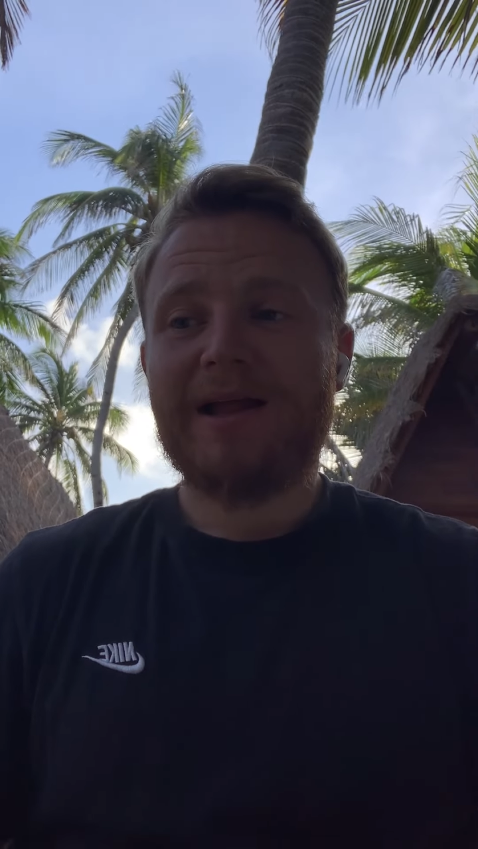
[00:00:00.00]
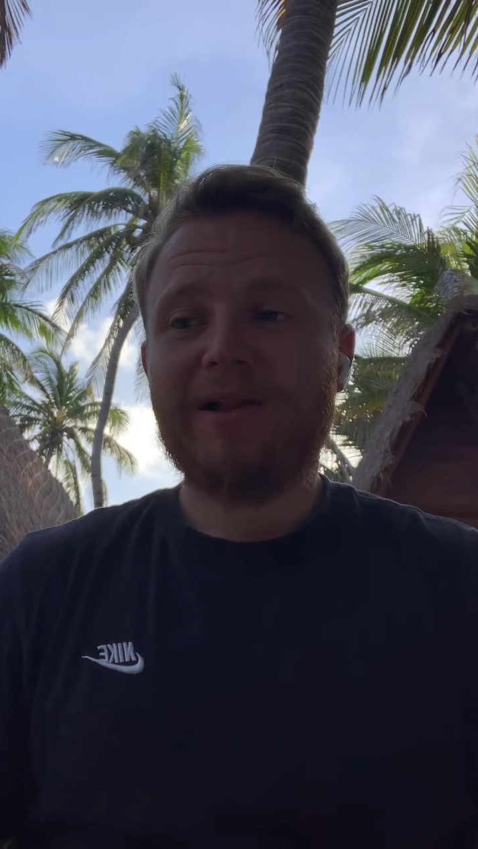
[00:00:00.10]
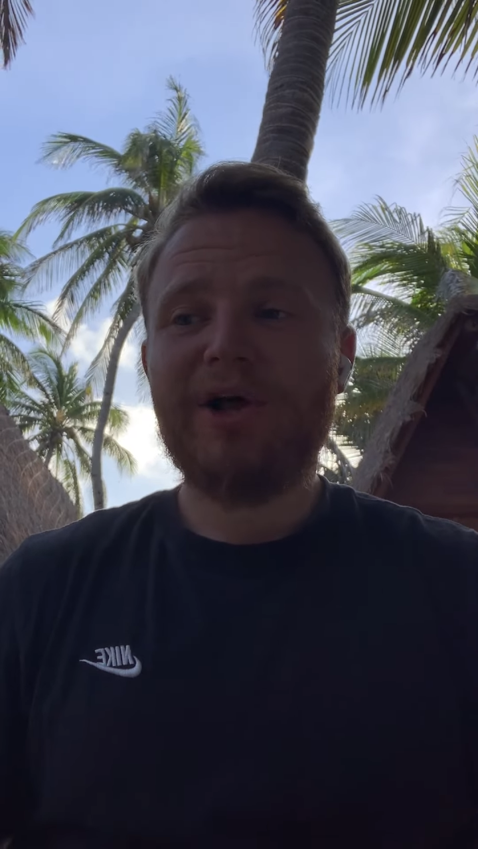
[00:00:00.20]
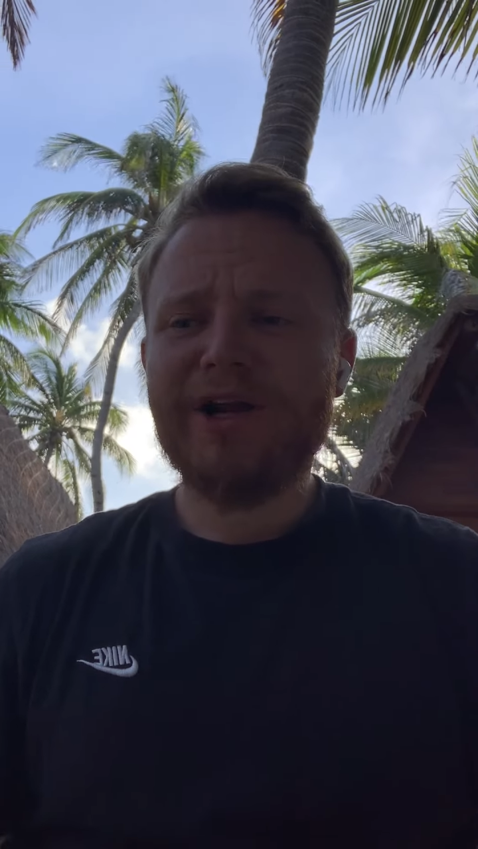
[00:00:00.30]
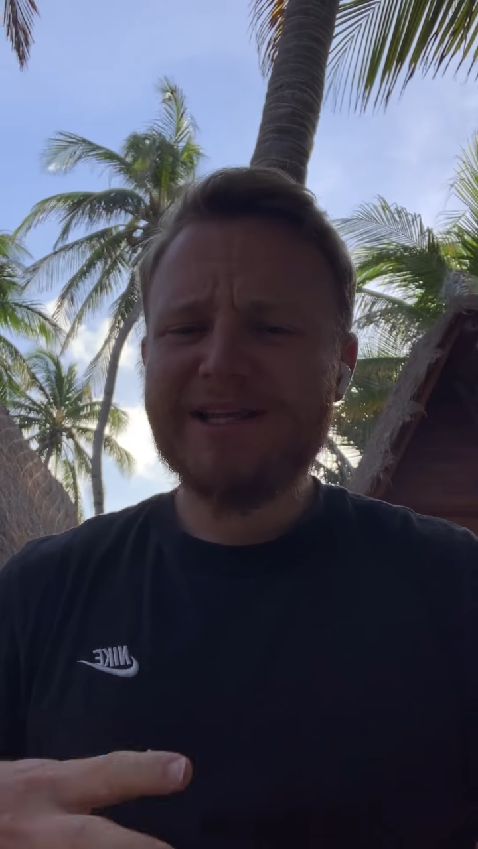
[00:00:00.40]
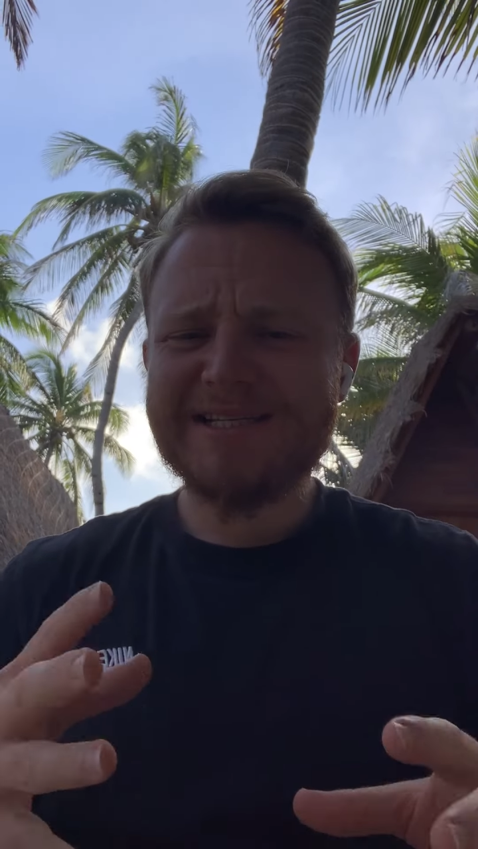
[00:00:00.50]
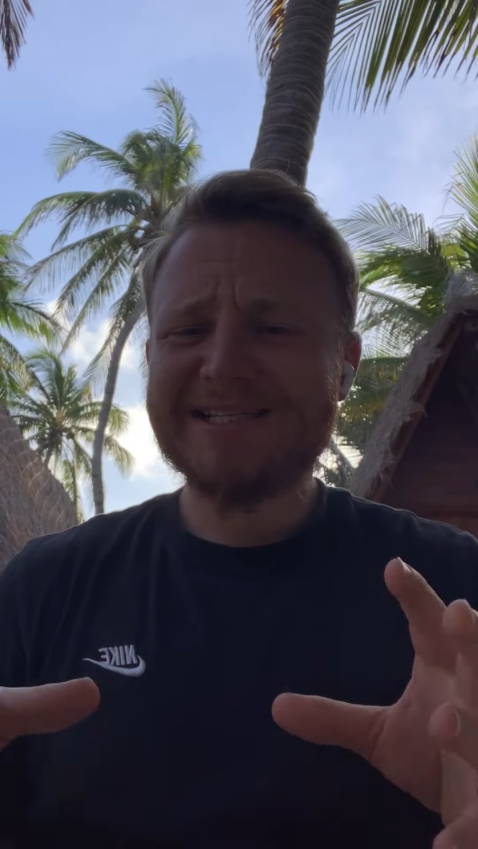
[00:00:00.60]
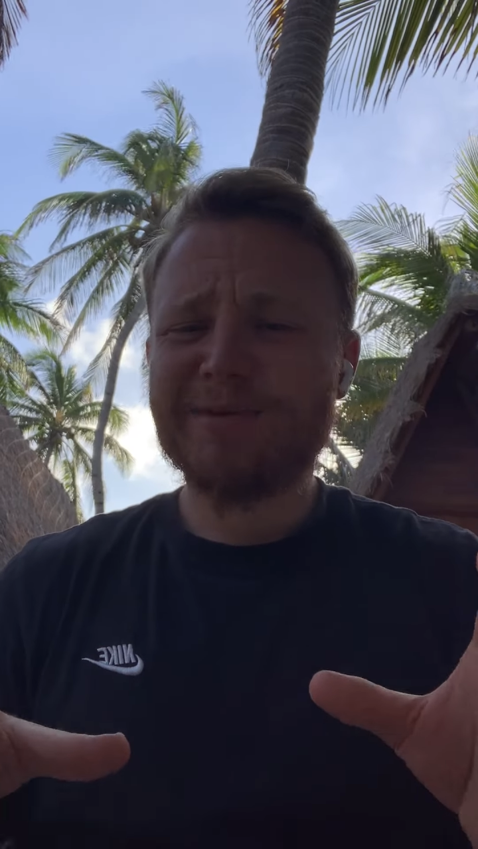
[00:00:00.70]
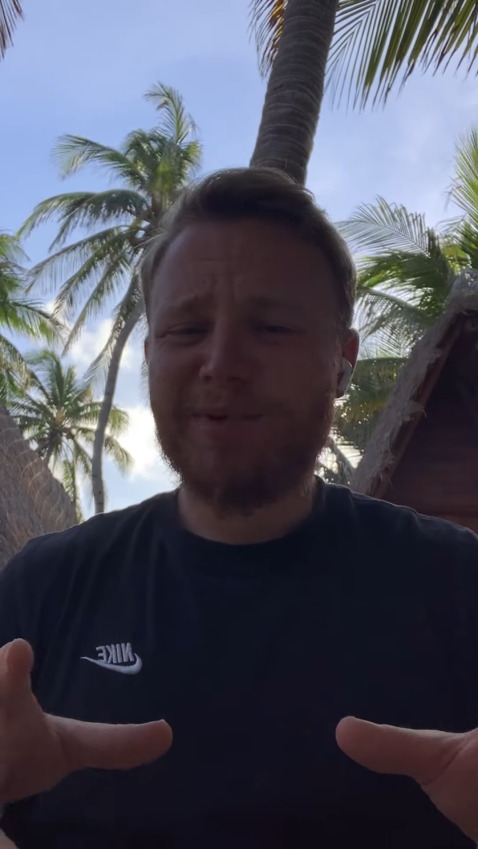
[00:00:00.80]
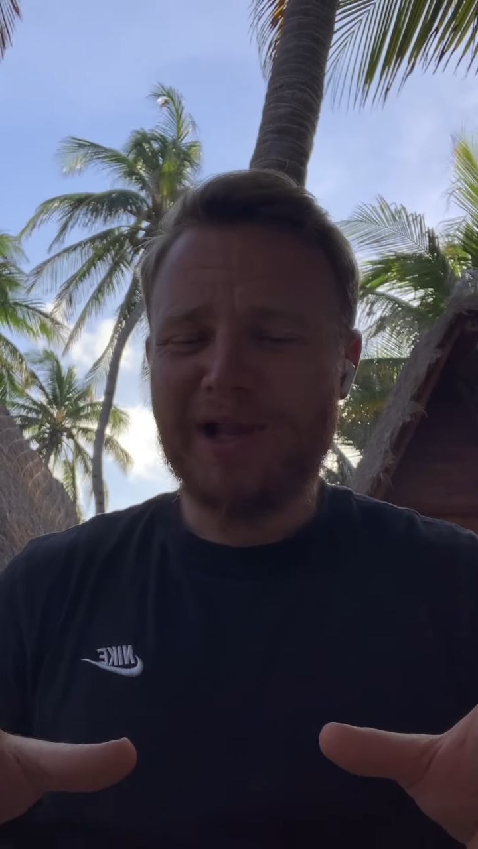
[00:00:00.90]
a lot of this
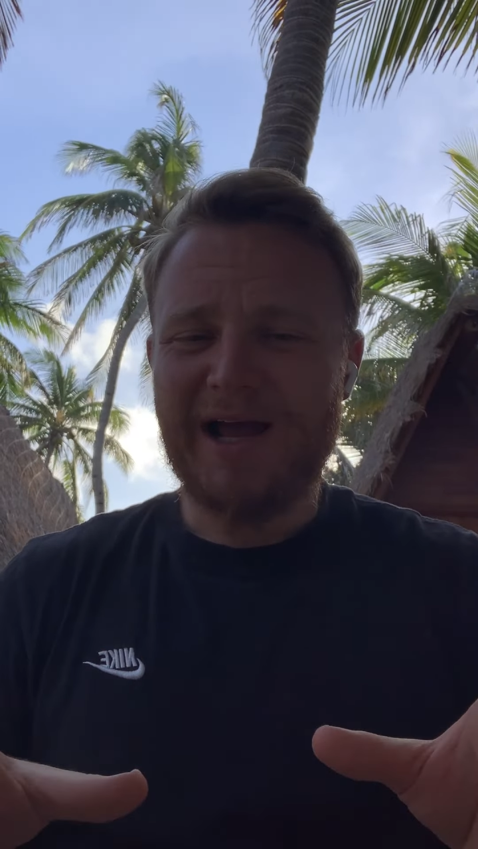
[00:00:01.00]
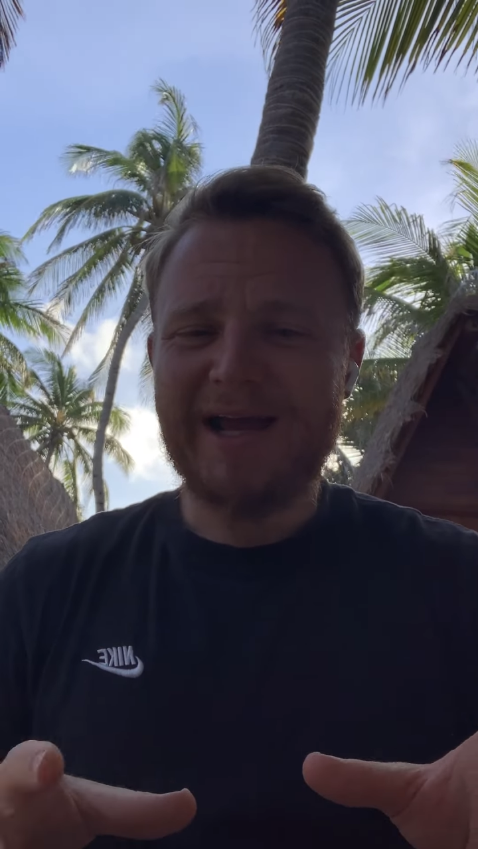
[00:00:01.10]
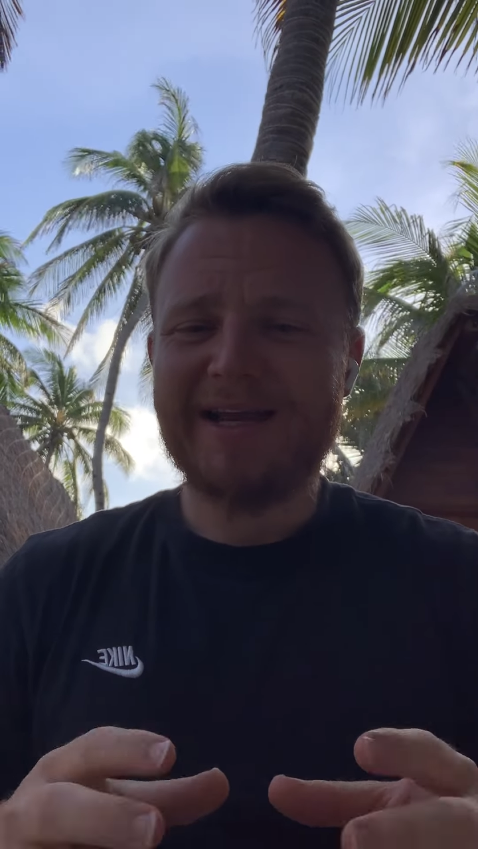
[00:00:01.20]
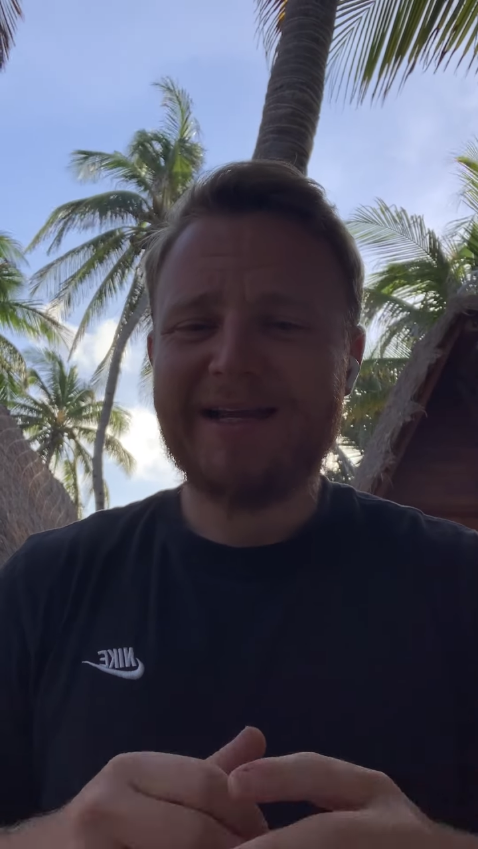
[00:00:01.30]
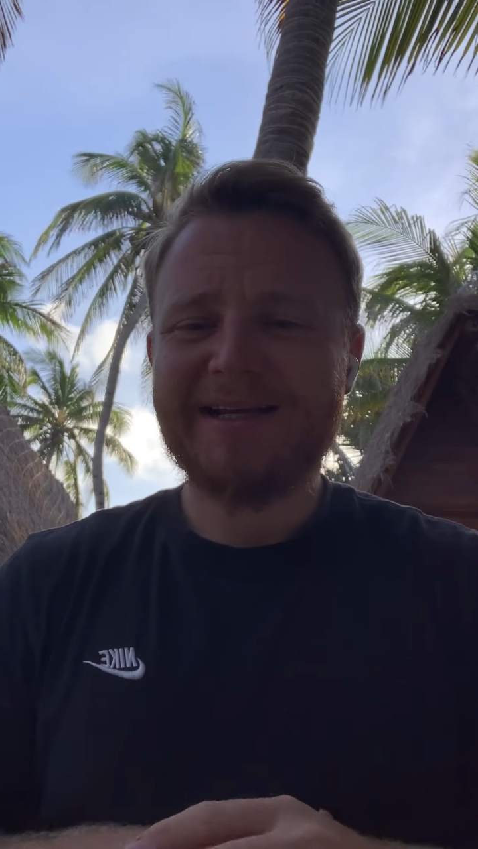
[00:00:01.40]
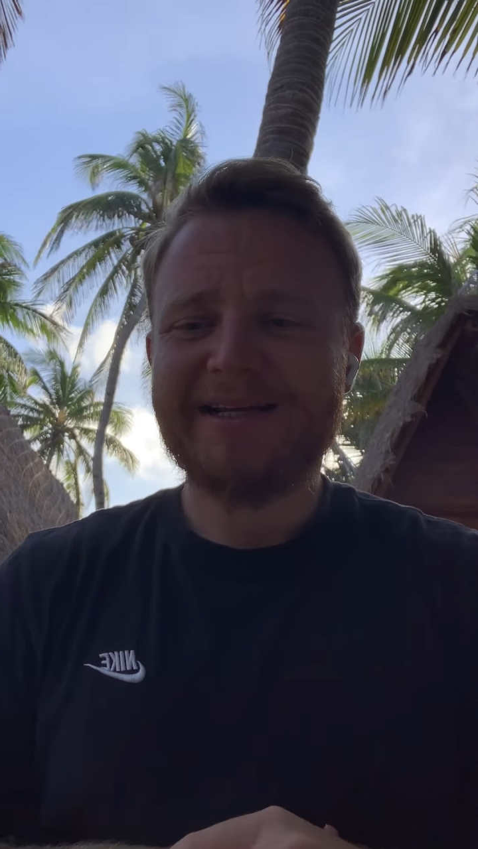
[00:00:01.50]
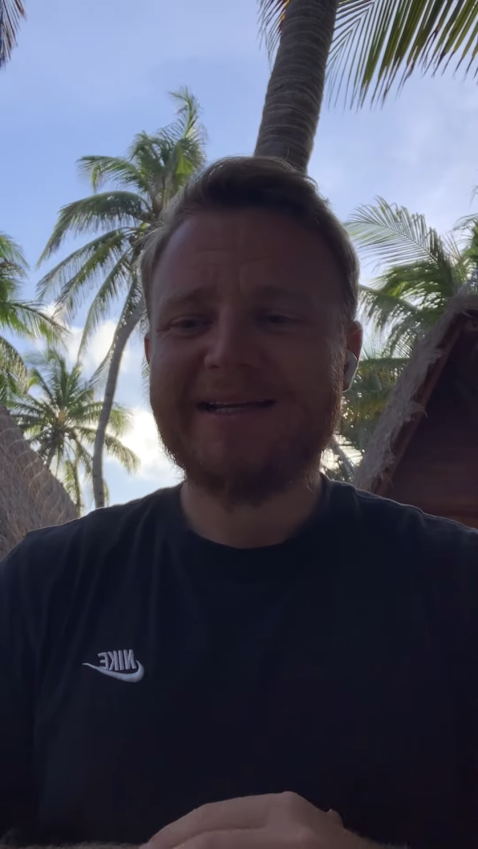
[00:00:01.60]
does apply,